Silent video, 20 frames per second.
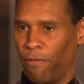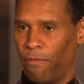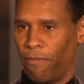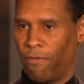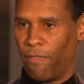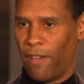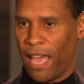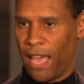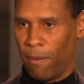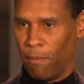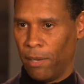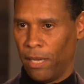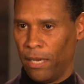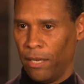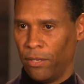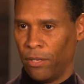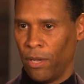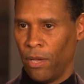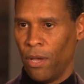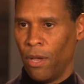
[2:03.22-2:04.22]

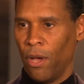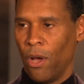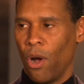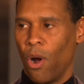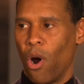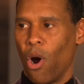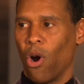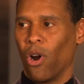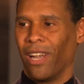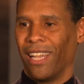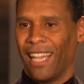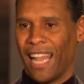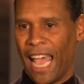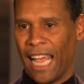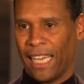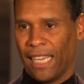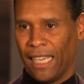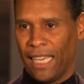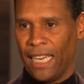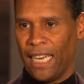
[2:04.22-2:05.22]
families are
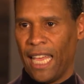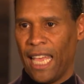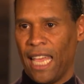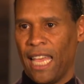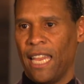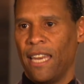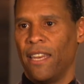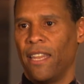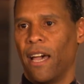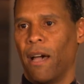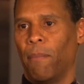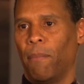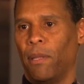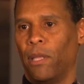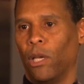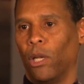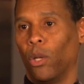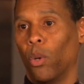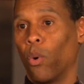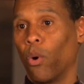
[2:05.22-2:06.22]
likely to end up
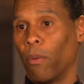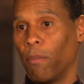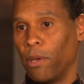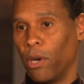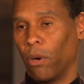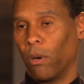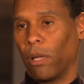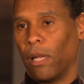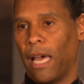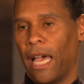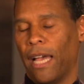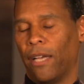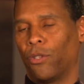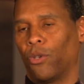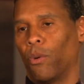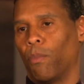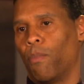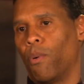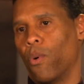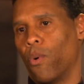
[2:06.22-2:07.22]
in the lower middle
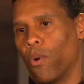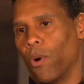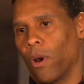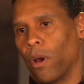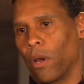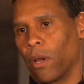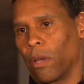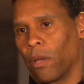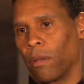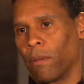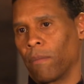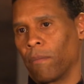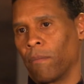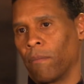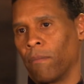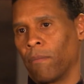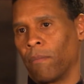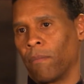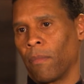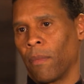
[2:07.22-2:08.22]
class or poor.
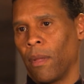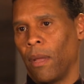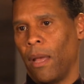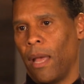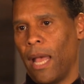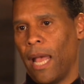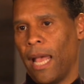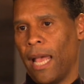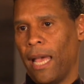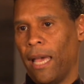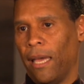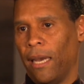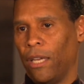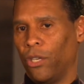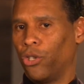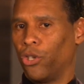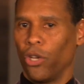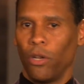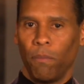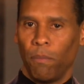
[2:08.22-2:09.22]
And
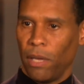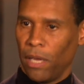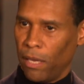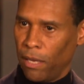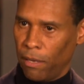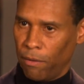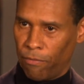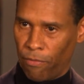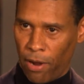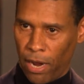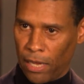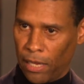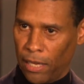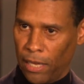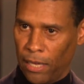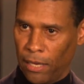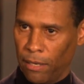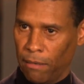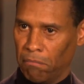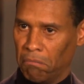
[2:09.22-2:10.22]
it shouldn't be,
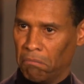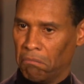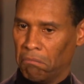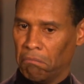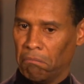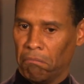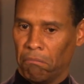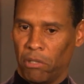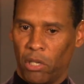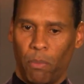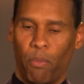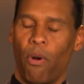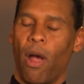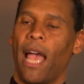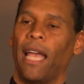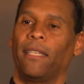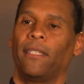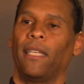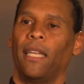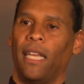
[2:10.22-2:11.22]
frankly,
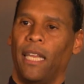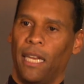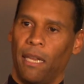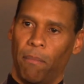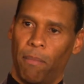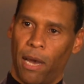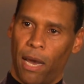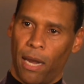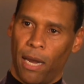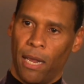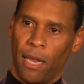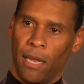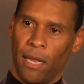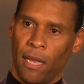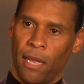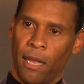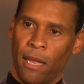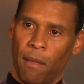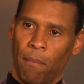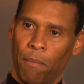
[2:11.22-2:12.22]
surprising to anybody,
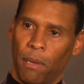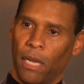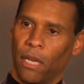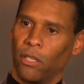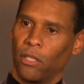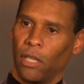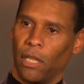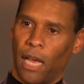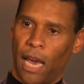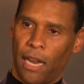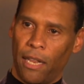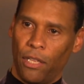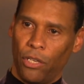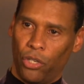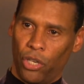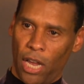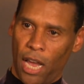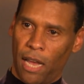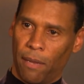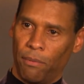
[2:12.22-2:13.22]
because a lot of the
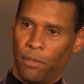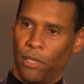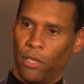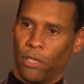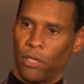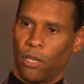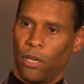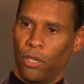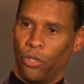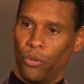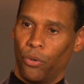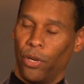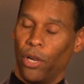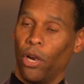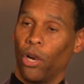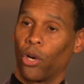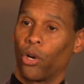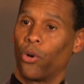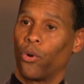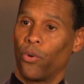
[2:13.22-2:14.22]
jobs in this country
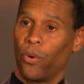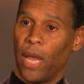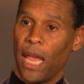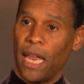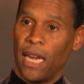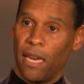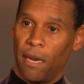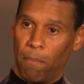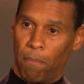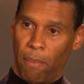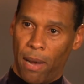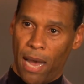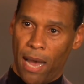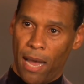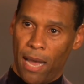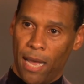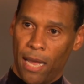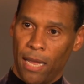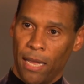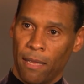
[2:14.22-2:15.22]
are created
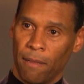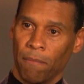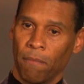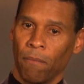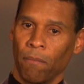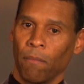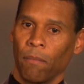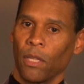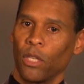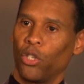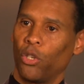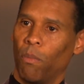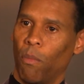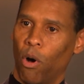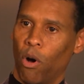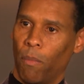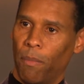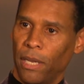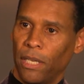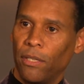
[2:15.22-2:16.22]
by
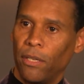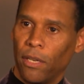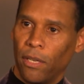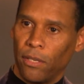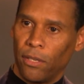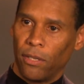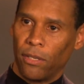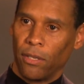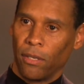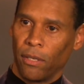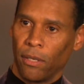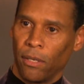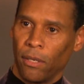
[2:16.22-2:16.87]
small business.